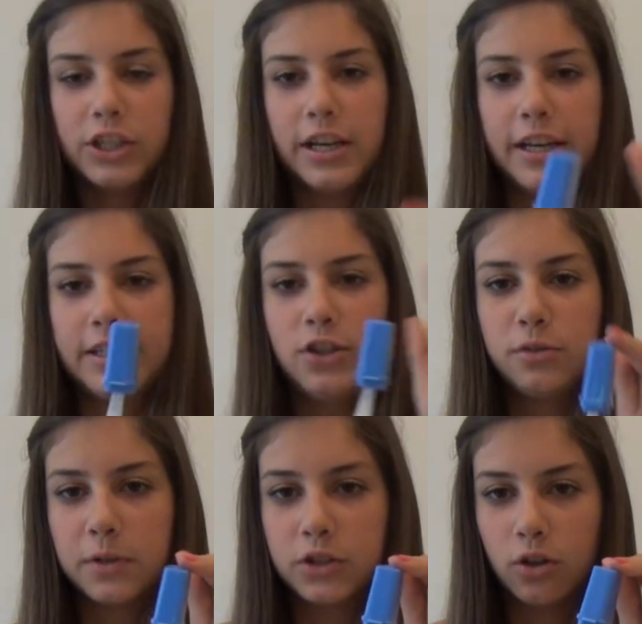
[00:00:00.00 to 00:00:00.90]
and a
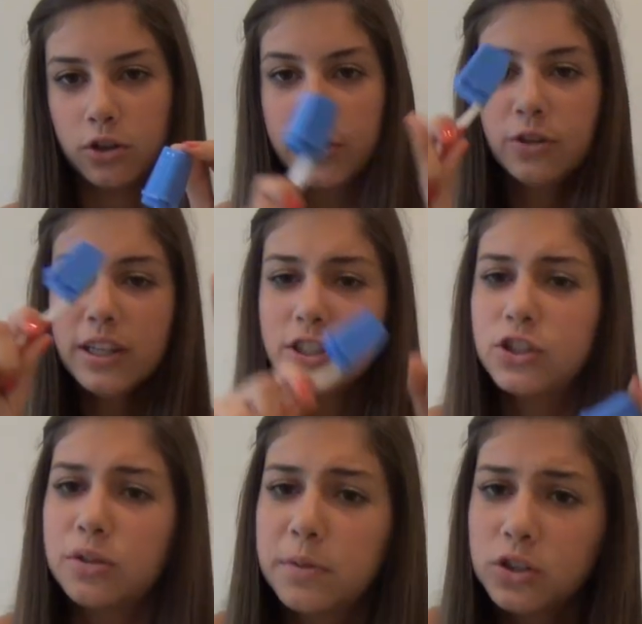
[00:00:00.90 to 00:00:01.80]
toothbrush holder. You know, these
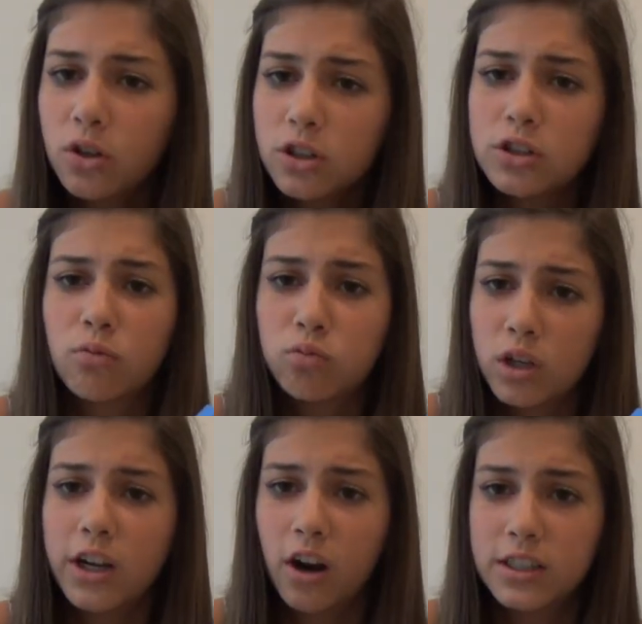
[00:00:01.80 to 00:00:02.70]
toothbrush holders are
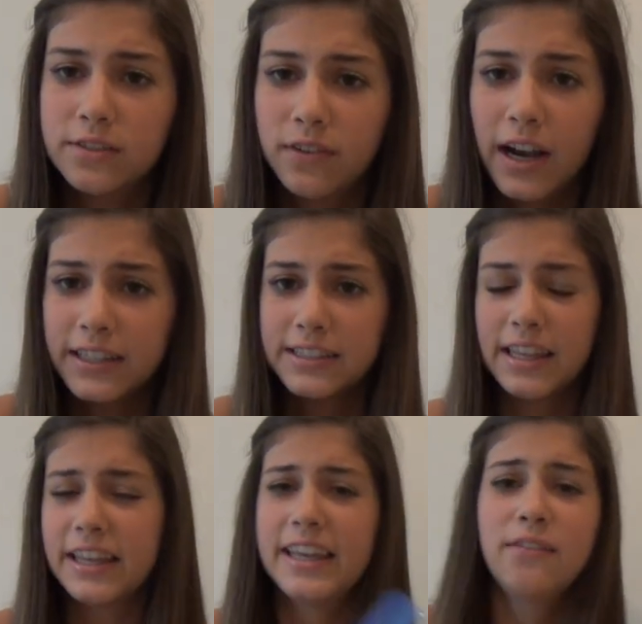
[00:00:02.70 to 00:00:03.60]
really hard to find because I
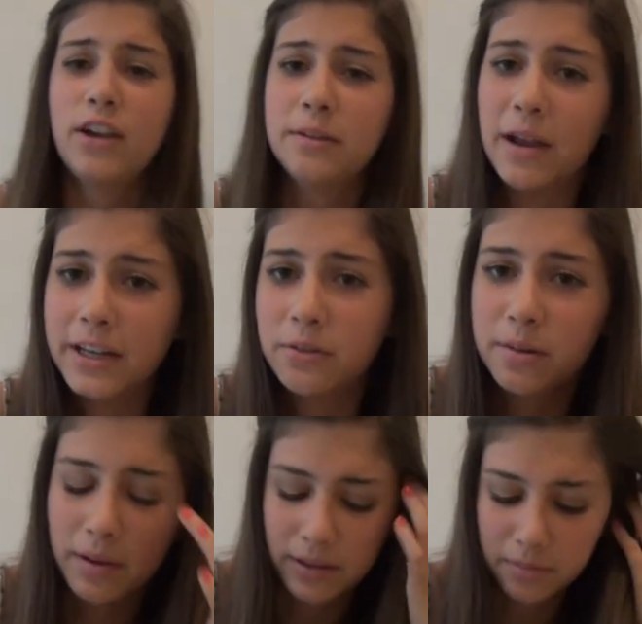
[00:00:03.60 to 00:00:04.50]
like can't find them anywhere.
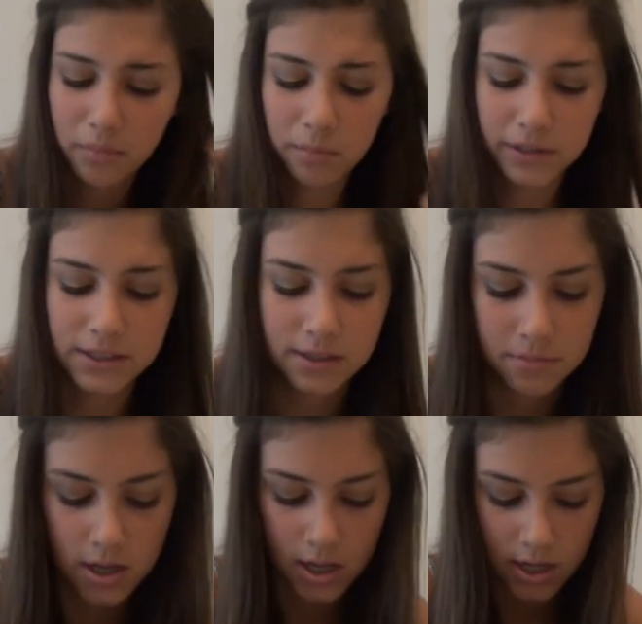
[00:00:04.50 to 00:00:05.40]
My like mom gets them
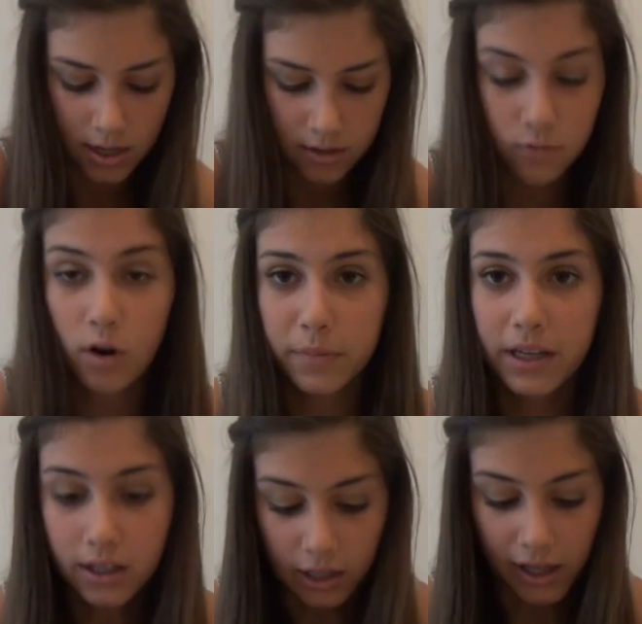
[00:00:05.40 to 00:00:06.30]
for
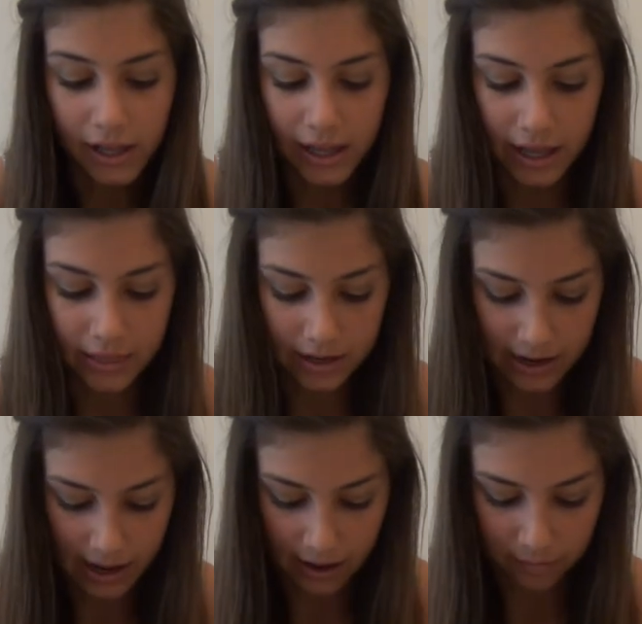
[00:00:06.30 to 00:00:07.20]
me. And then I
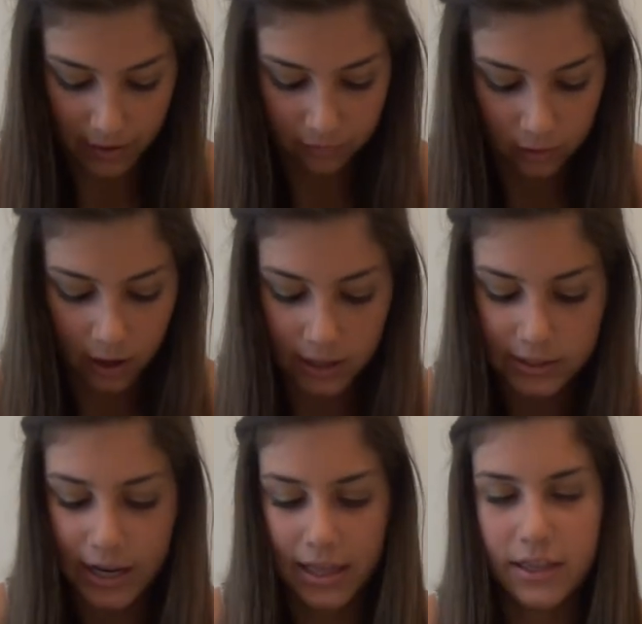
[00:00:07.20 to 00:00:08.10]
have my
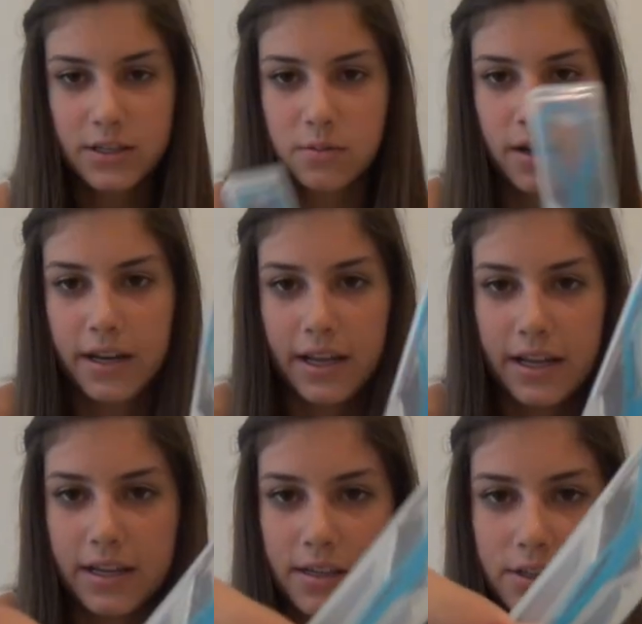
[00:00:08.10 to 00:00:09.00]
floss, and this one
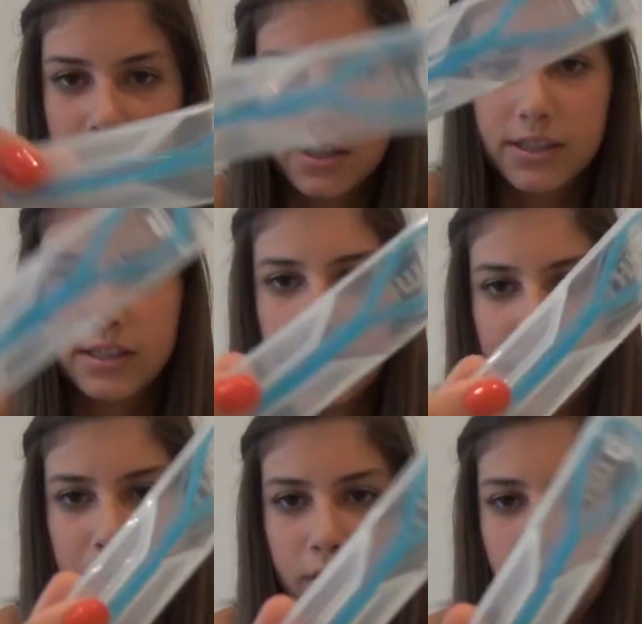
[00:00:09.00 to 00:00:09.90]
is just this
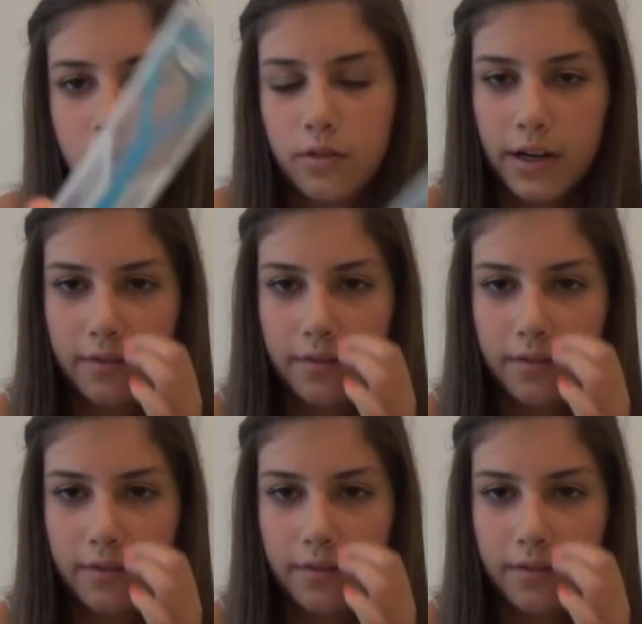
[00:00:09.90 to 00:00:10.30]
like blue threading